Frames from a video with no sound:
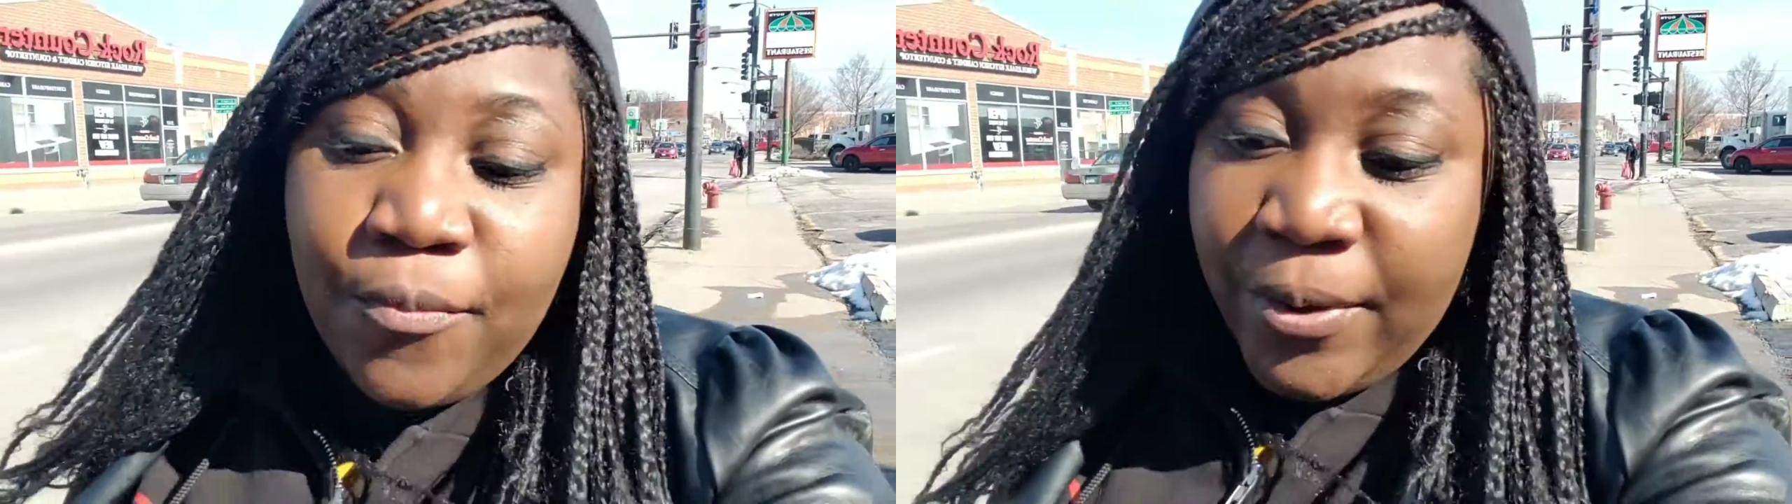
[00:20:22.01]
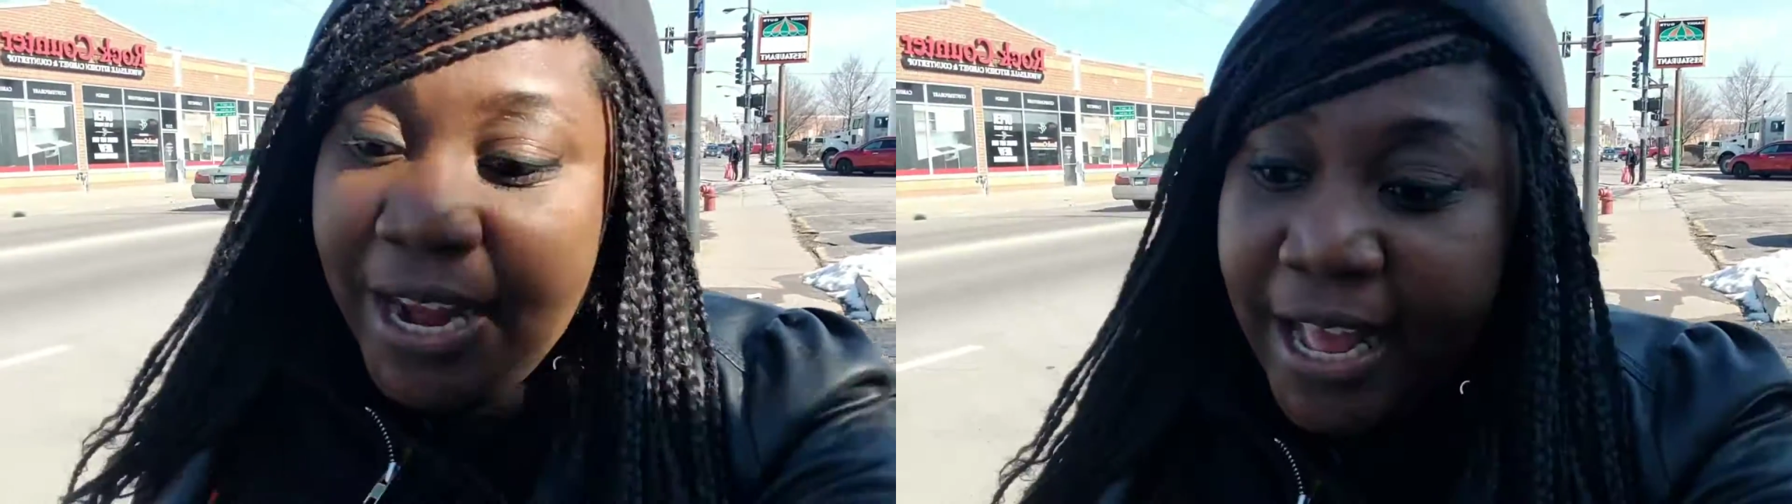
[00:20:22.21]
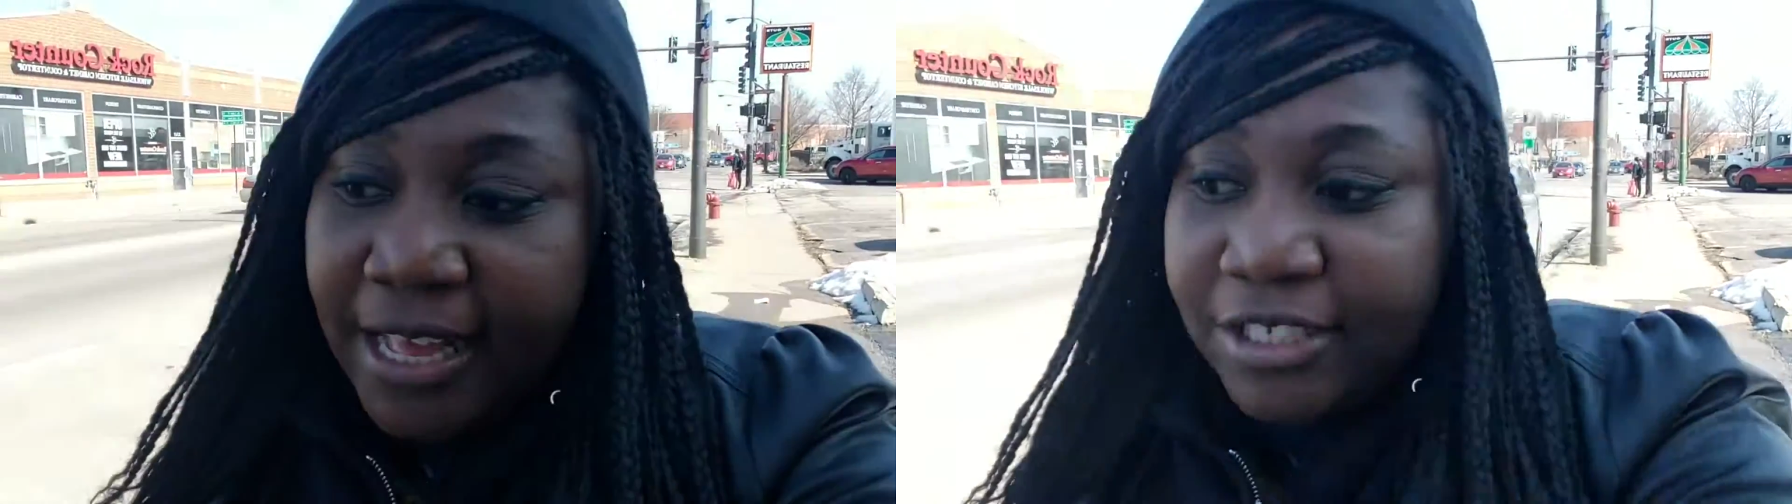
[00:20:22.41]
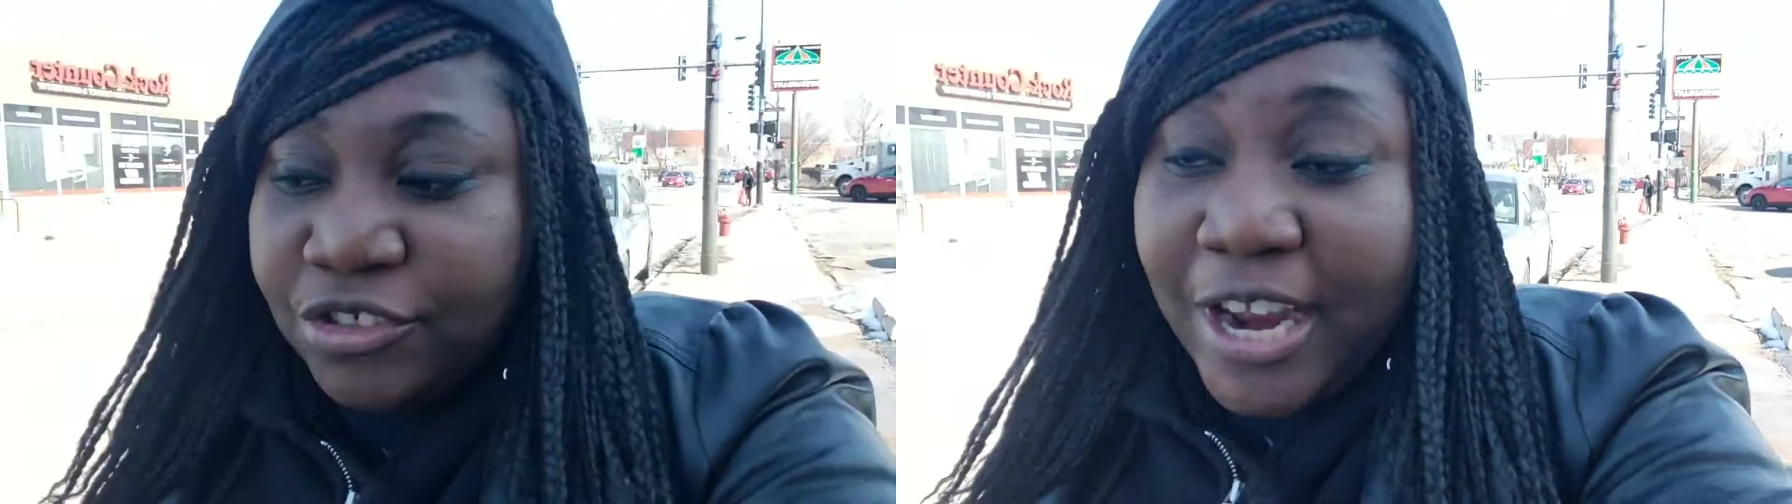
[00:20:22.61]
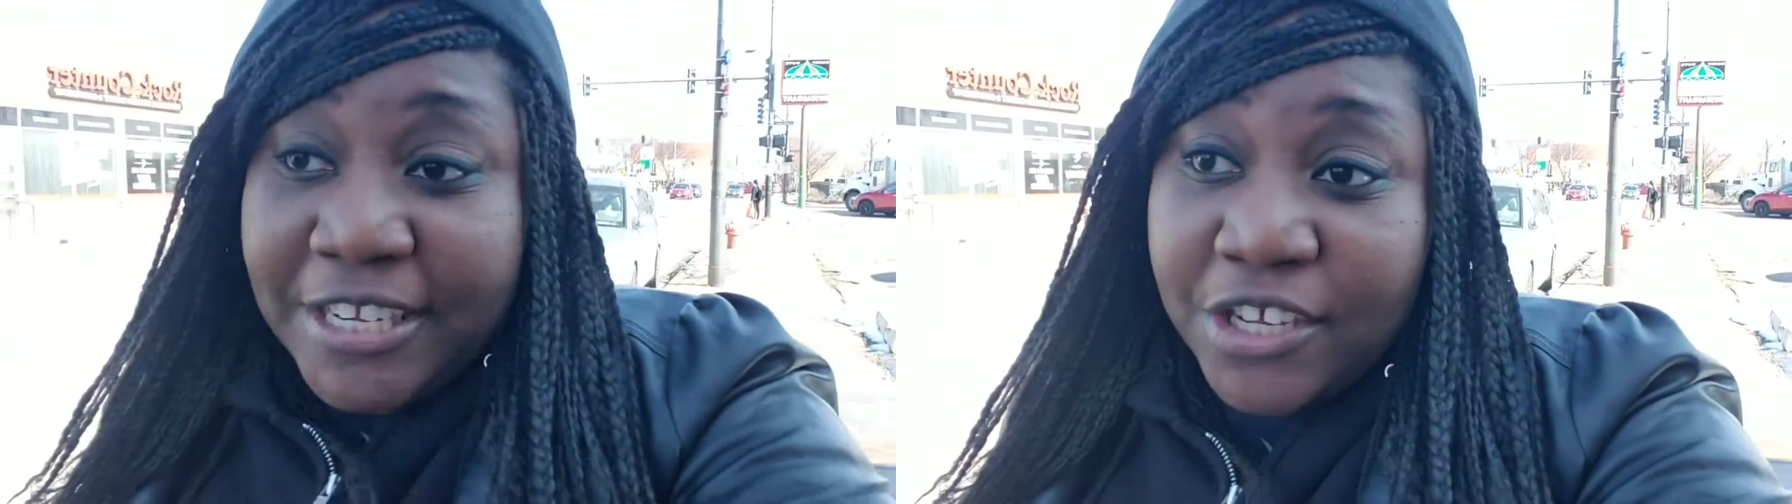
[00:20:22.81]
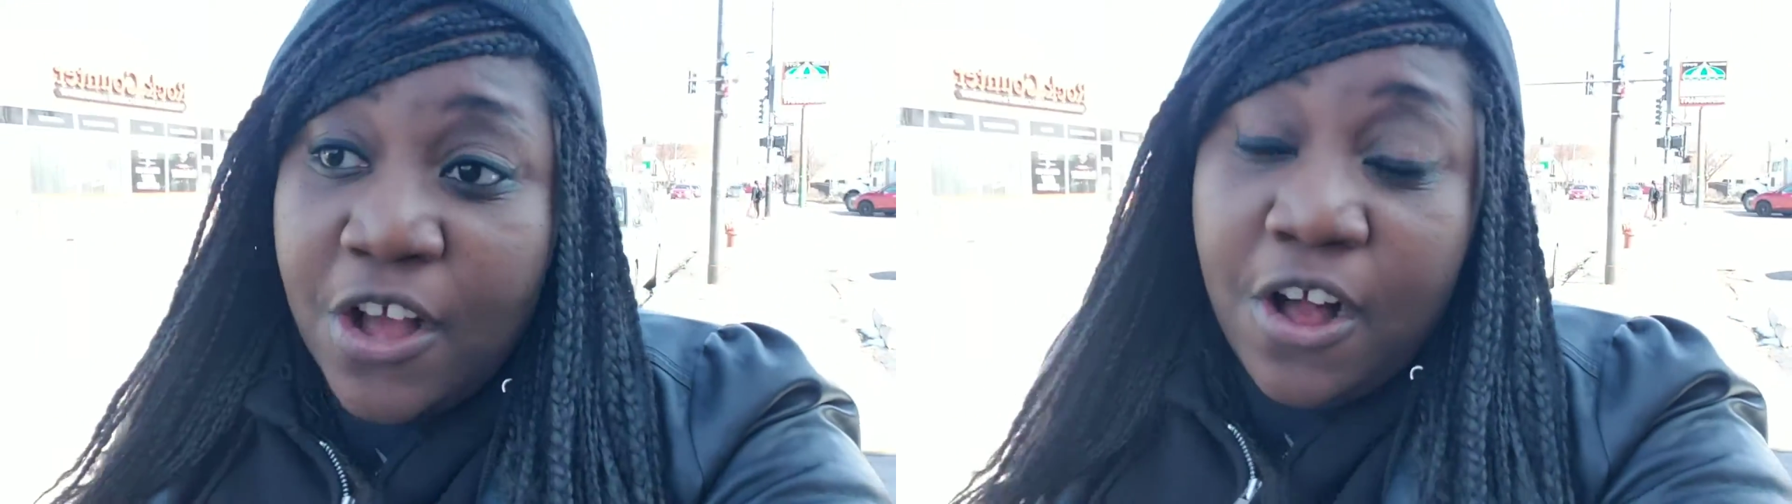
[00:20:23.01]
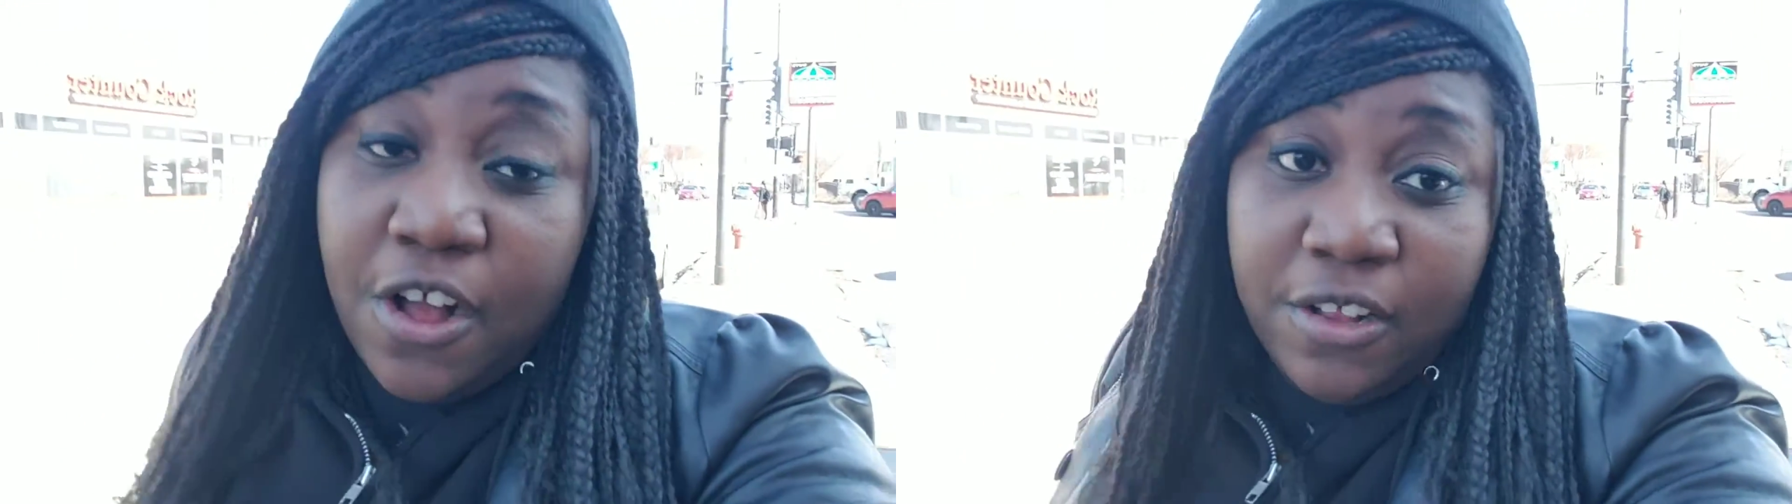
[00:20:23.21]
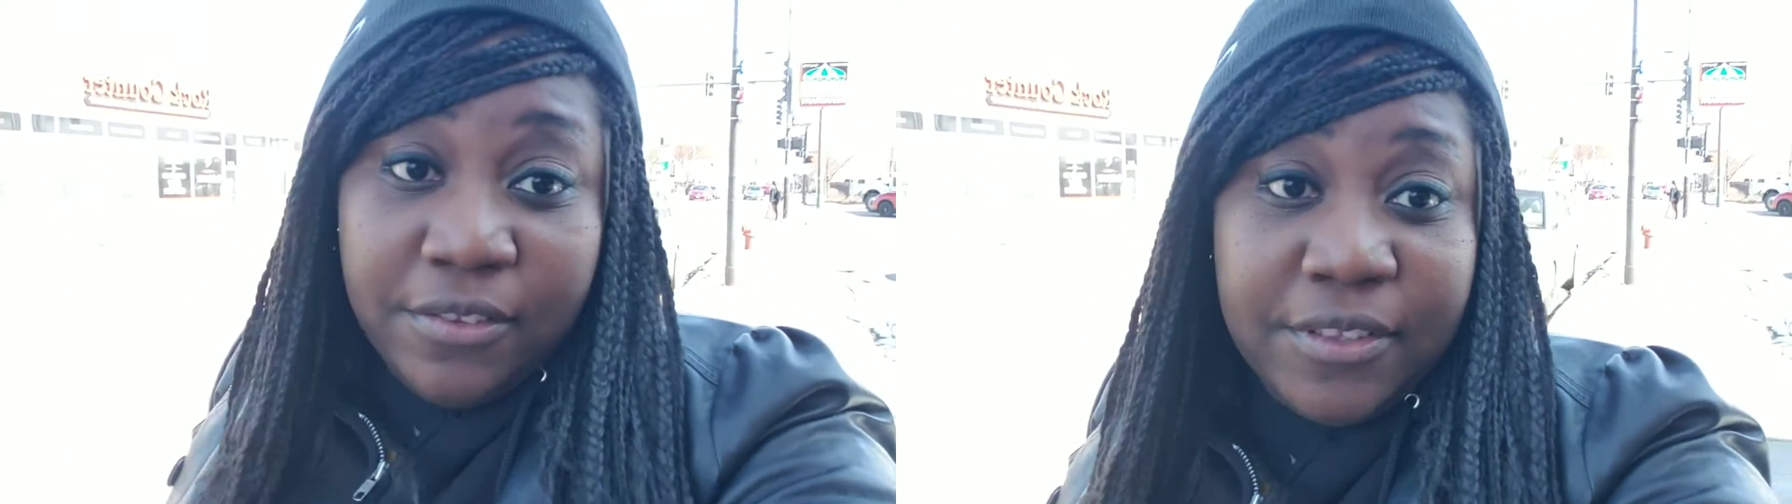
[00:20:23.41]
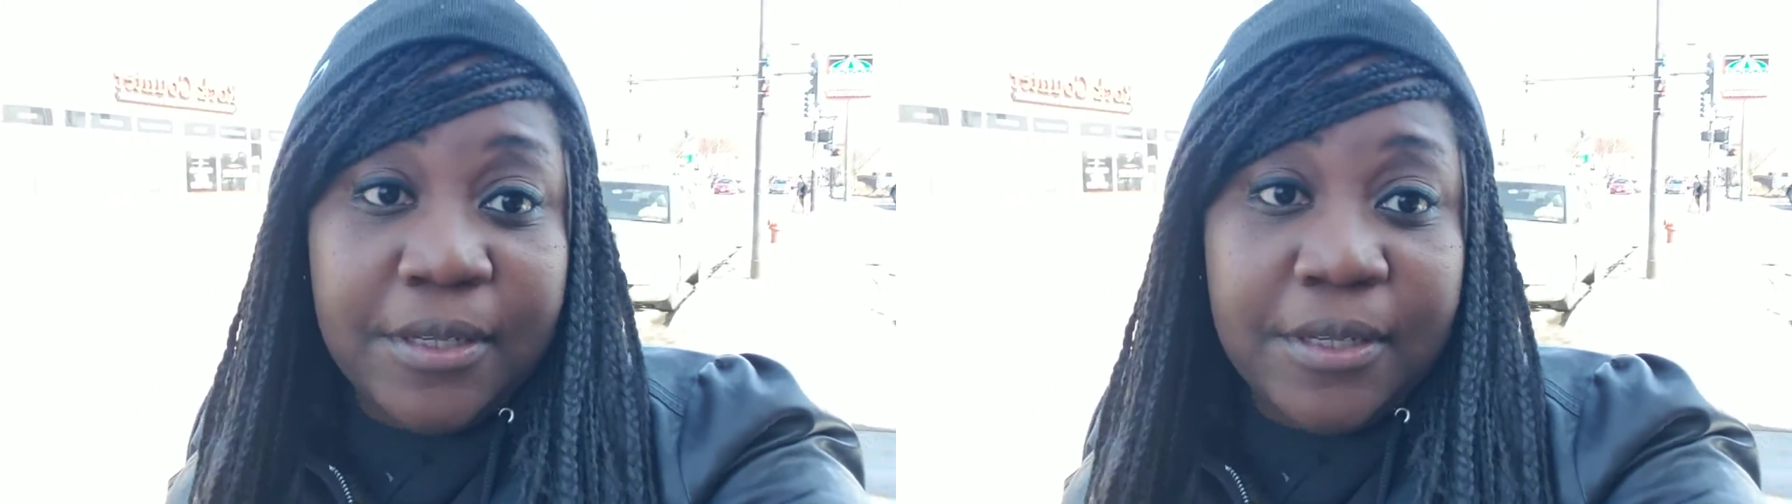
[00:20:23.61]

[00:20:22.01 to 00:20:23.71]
when I tried to call